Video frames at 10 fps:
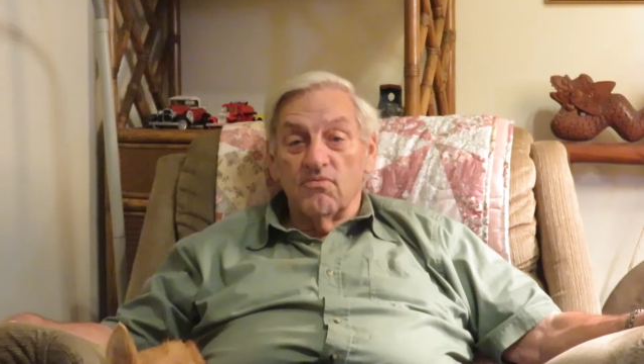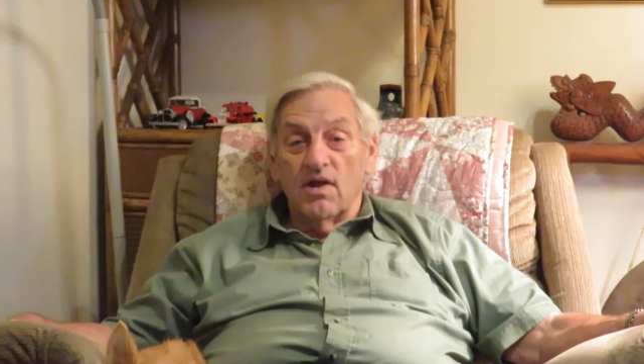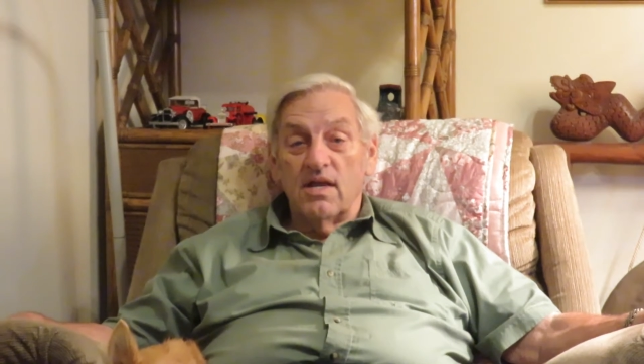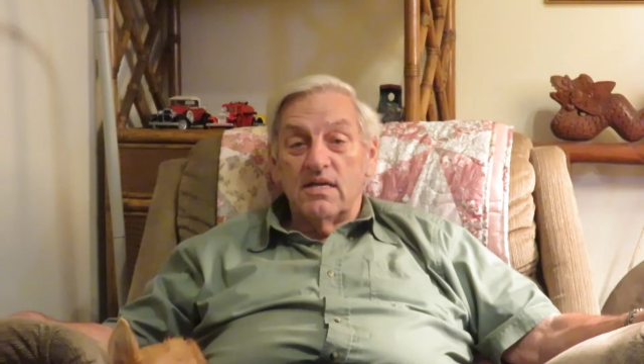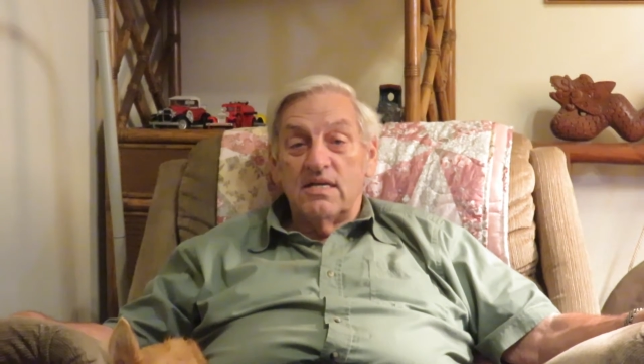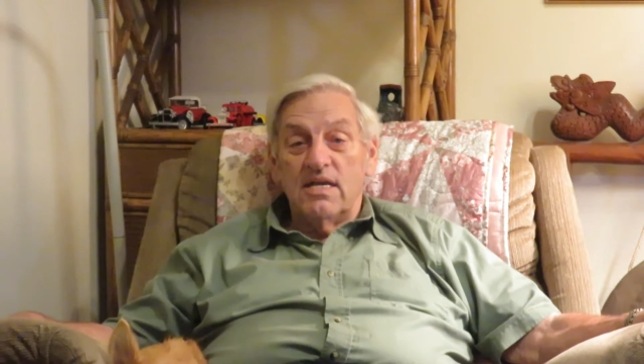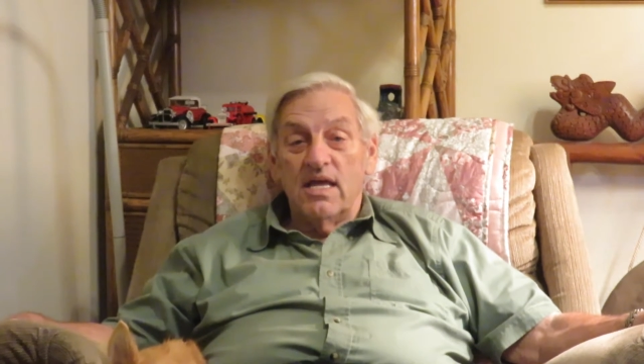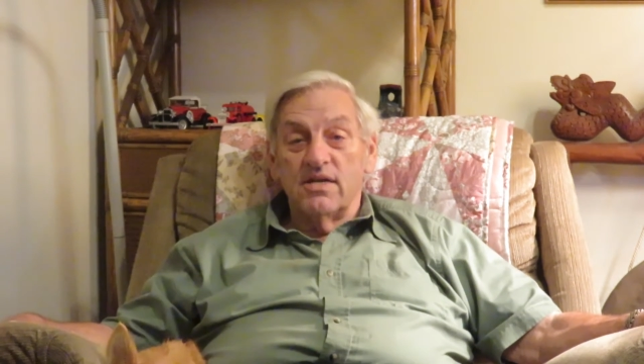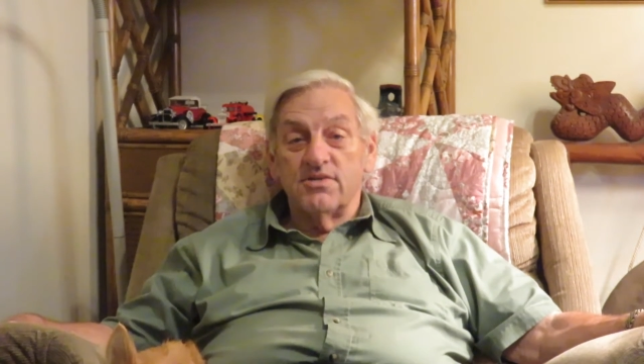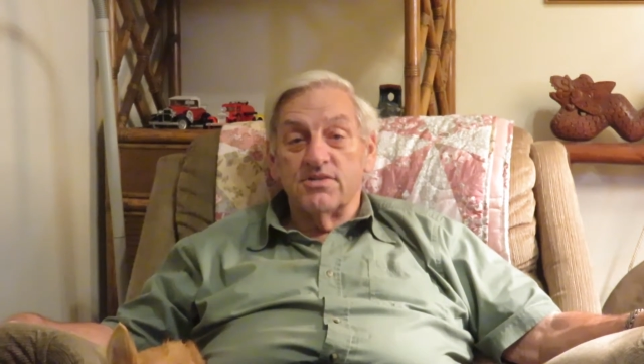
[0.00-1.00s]
right
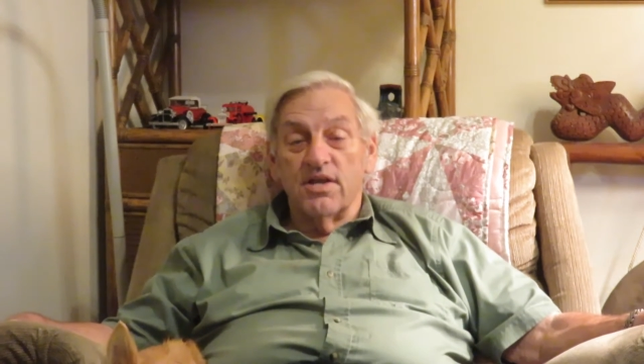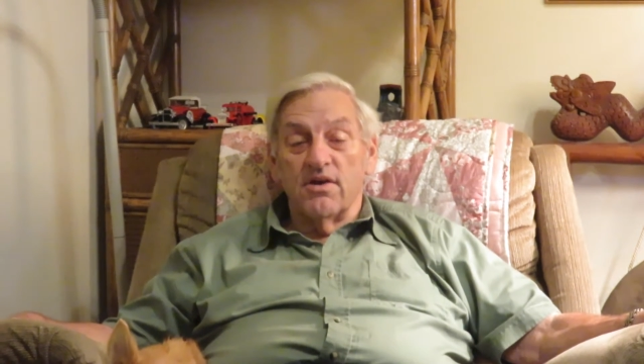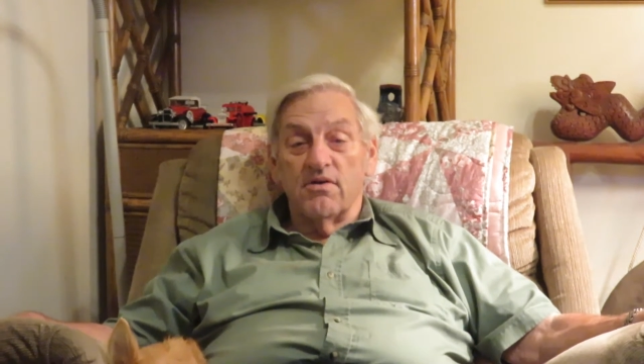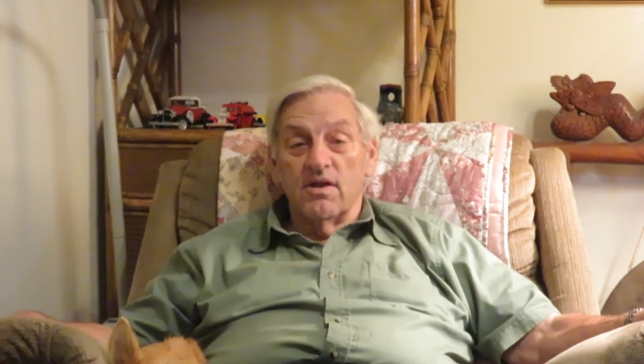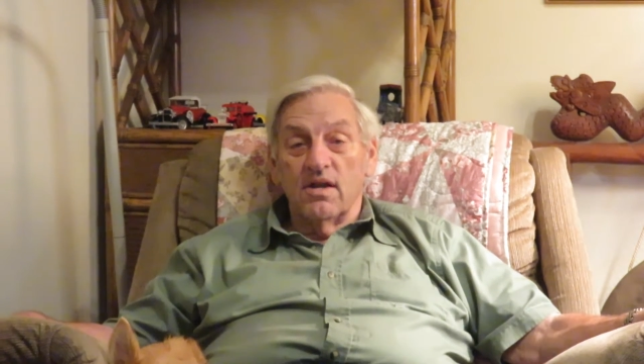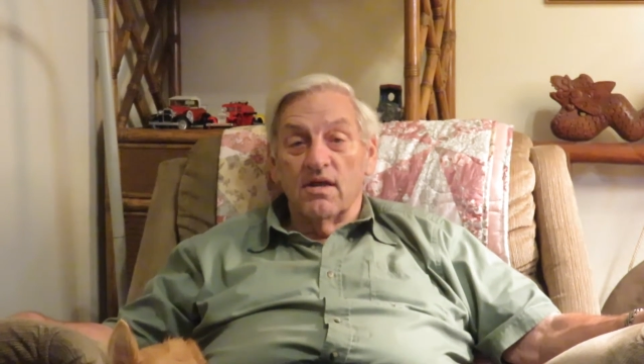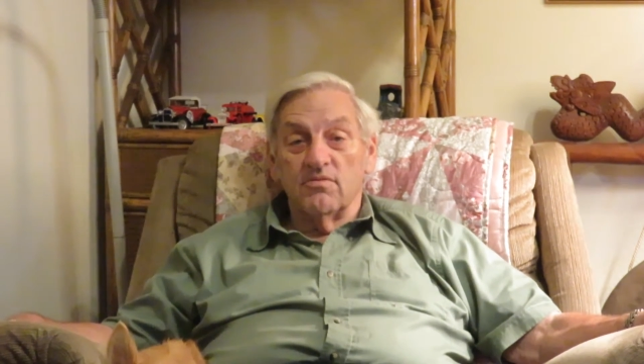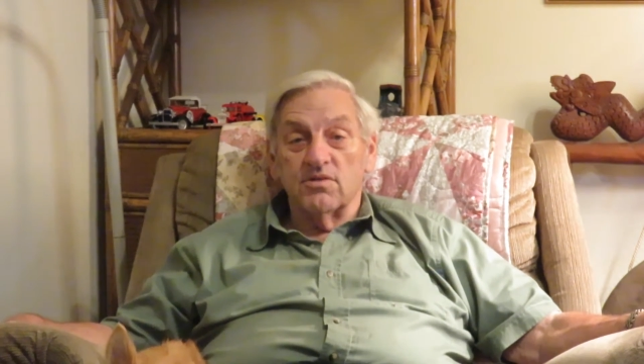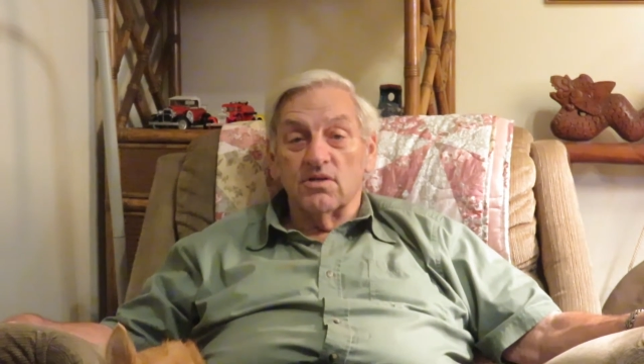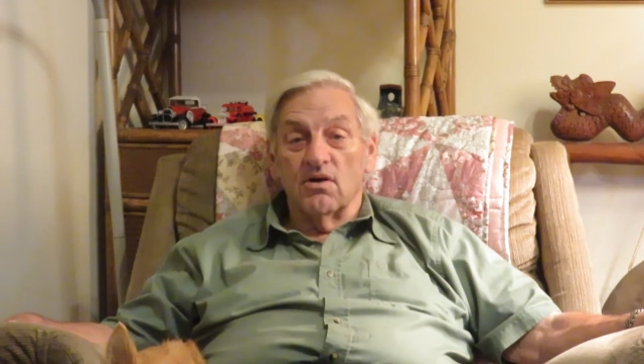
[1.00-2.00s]
dead center, and
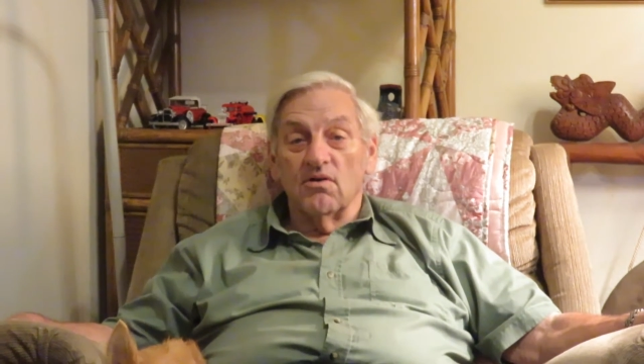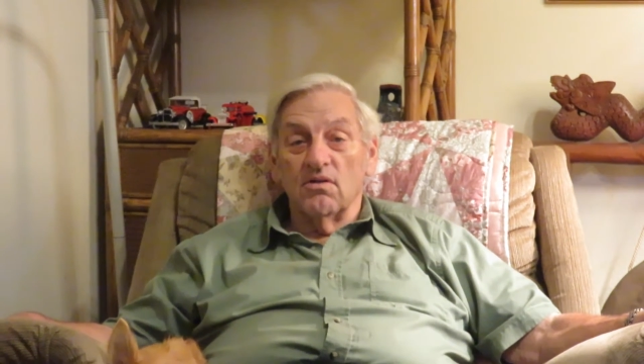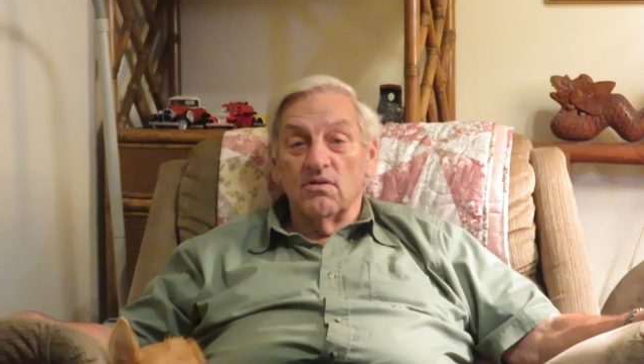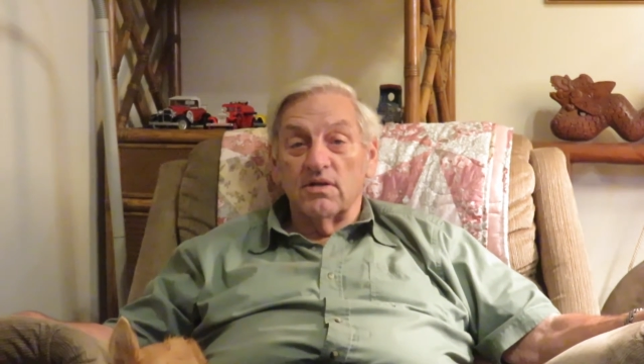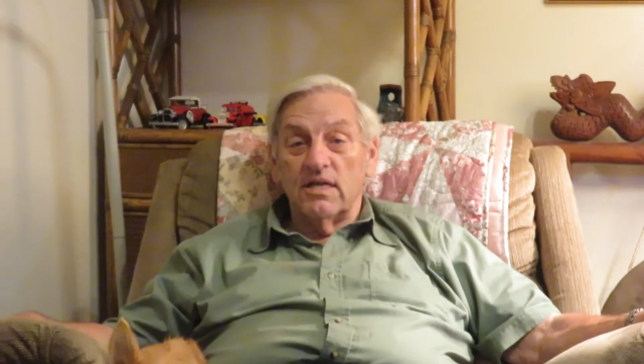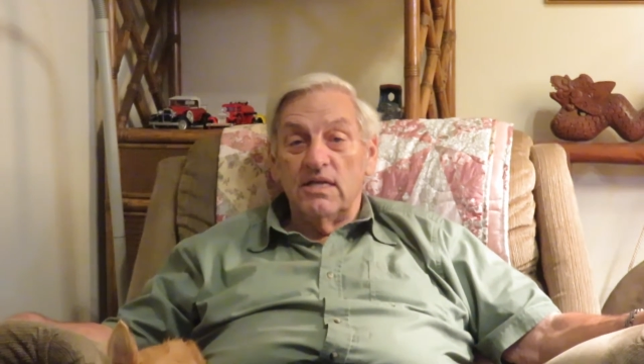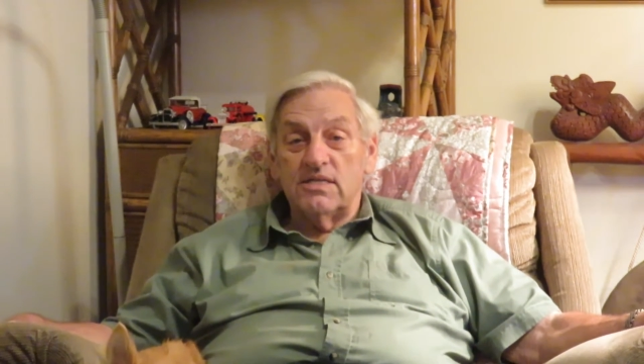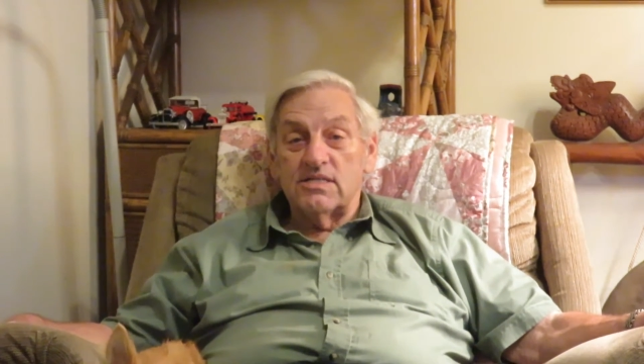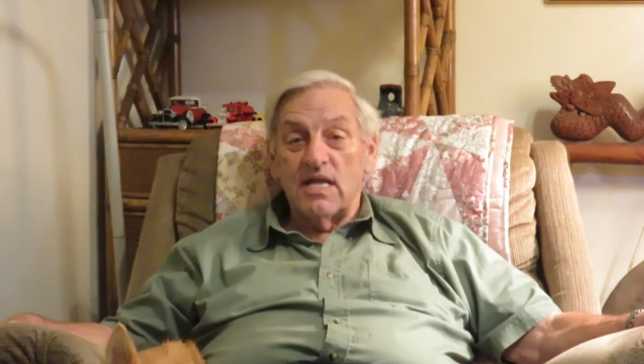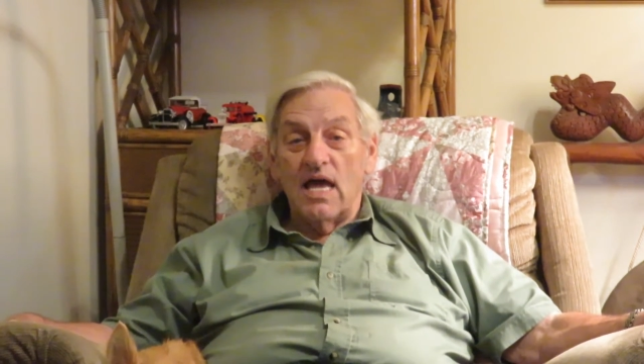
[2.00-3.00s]
there was a girl on
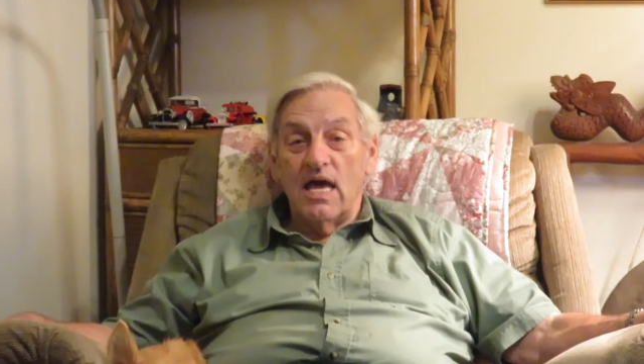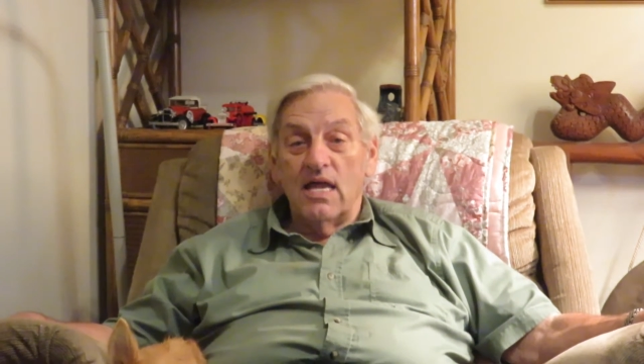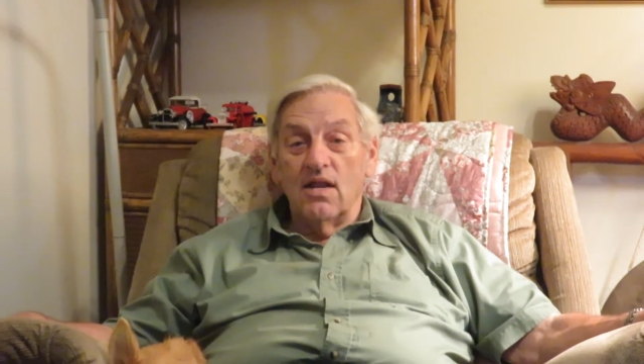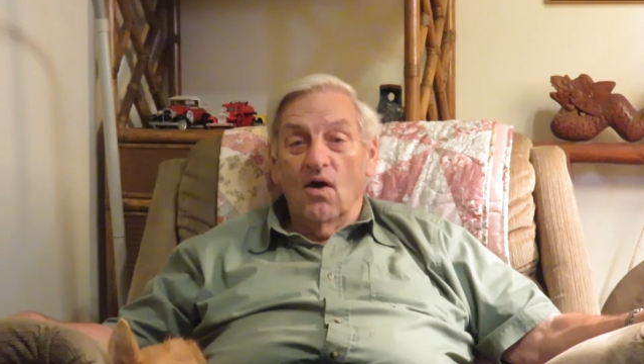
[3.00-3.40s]
each side